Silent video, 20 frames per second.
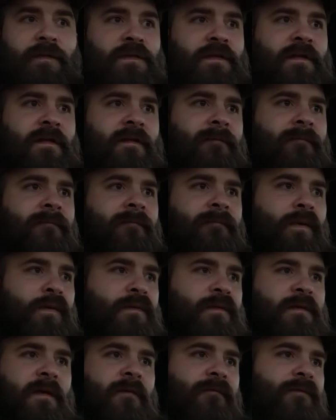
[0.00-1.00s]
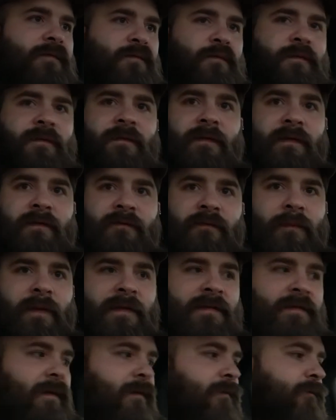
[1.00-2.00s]
GM. Post office wouldn't deliver my
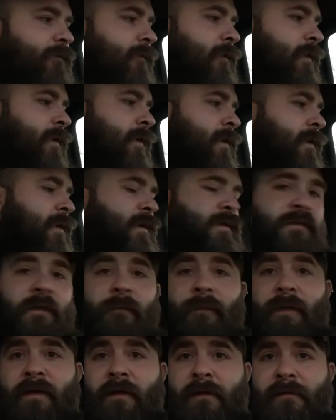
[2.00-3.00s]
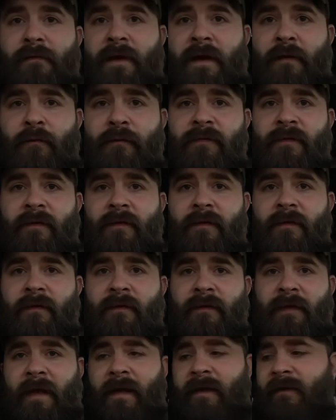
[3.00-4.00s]
stuff. So I bought another on Amazon,
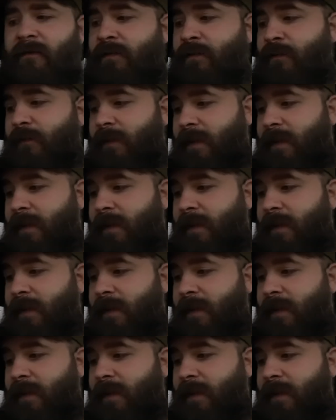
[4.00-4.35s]
got it in 2